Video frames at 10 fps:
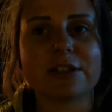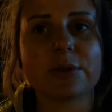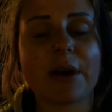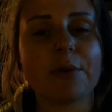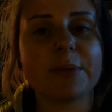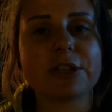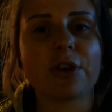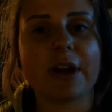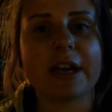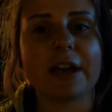so I will be
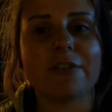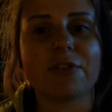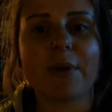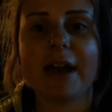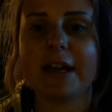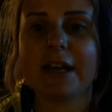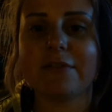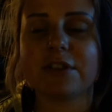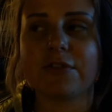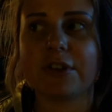trying a variety
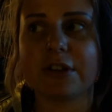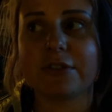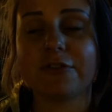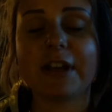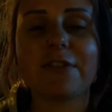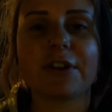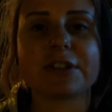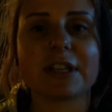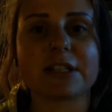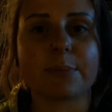of different
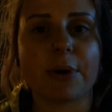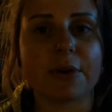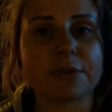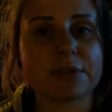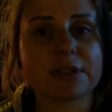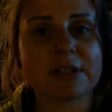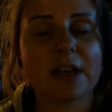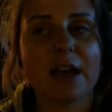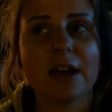flavors, I suppose.